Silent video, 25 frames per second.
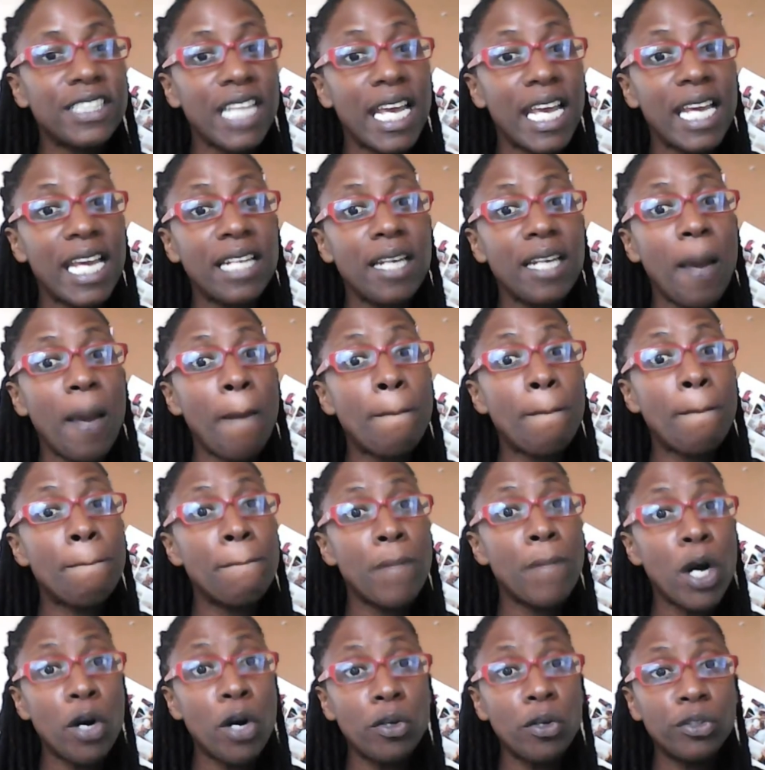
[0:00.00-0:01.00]
10
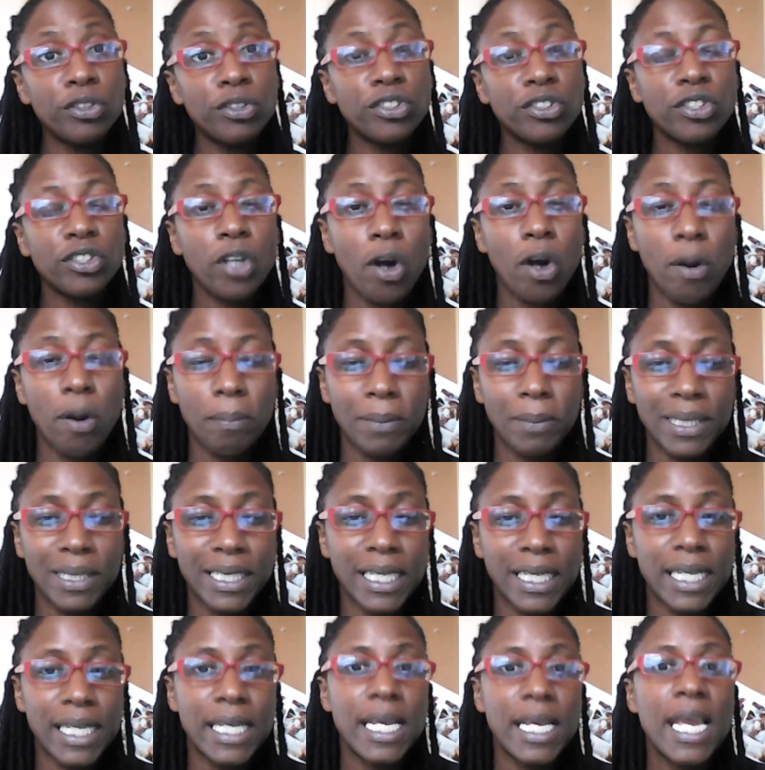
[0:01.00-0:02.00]
most
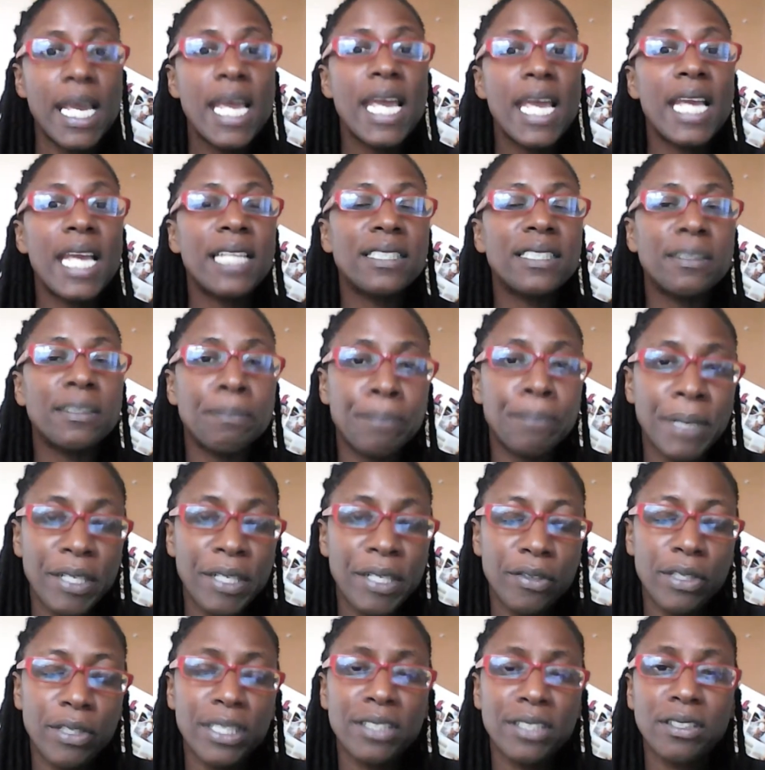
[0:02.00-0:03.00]
commonly
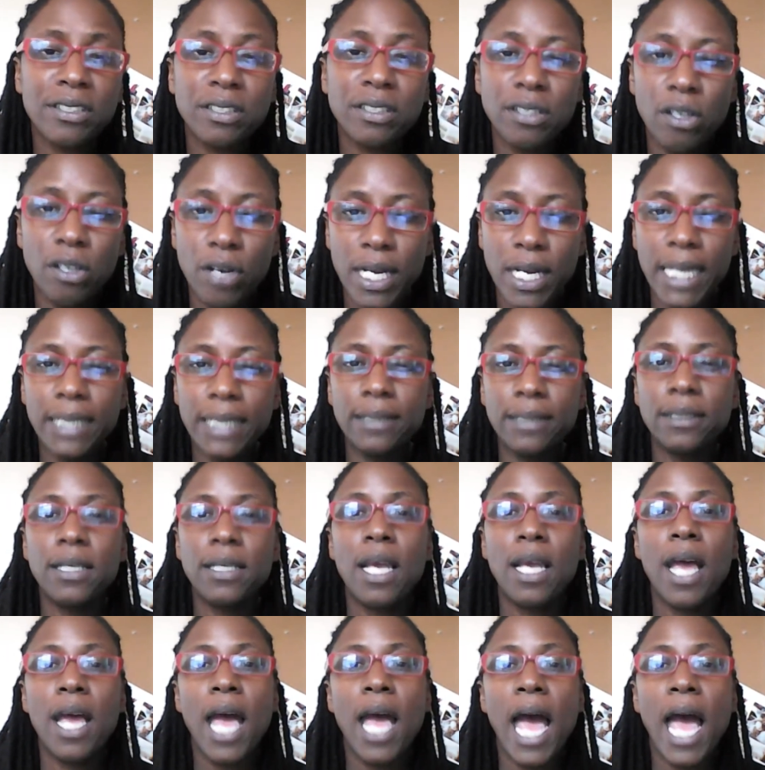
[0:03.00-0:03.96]
experienced signs